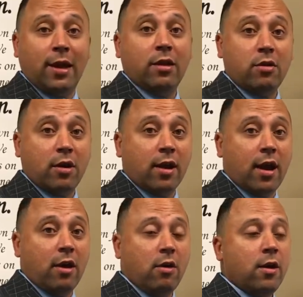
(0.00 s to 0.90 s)
hit their
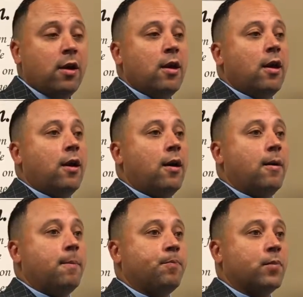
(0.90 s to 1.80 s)
account.
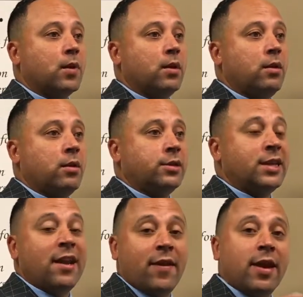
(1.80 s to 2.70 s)

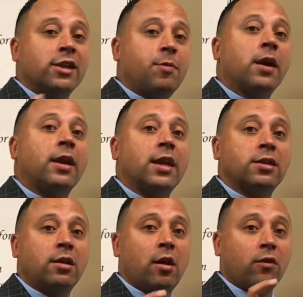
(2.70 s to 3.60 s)
Setting that
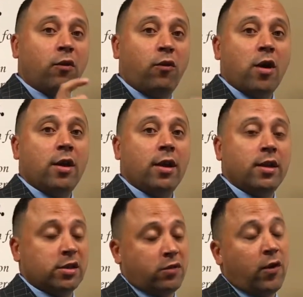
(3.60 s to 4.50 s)
expectation on the front
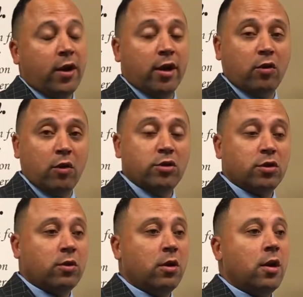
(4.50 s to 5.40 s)
end is very
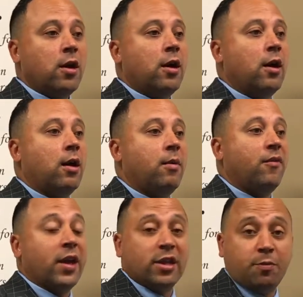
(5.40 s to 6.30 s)
crucial.
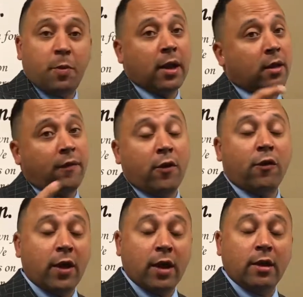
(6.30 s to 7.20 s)
If they're
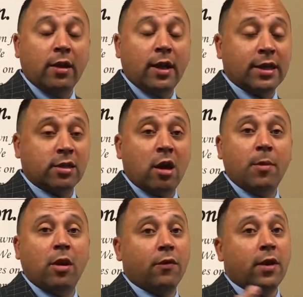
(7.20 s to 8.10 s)
thinking that it's
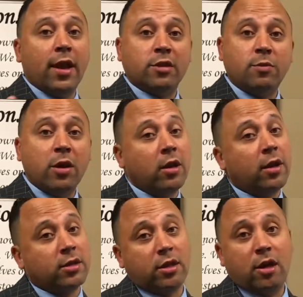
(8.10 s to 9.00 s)
coming on the next bill and
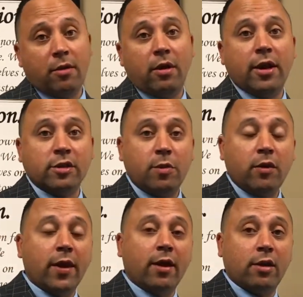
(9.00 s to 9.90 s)
it doesn't come on the next
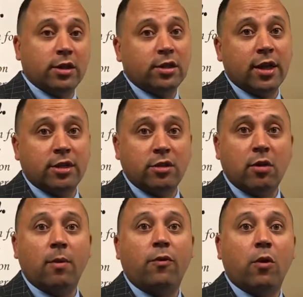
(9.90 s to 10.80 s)
bill, that could set you
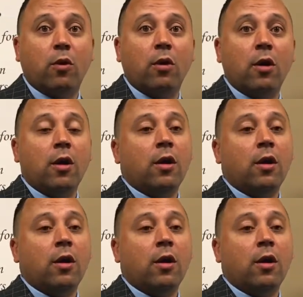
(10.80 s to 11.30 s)
up for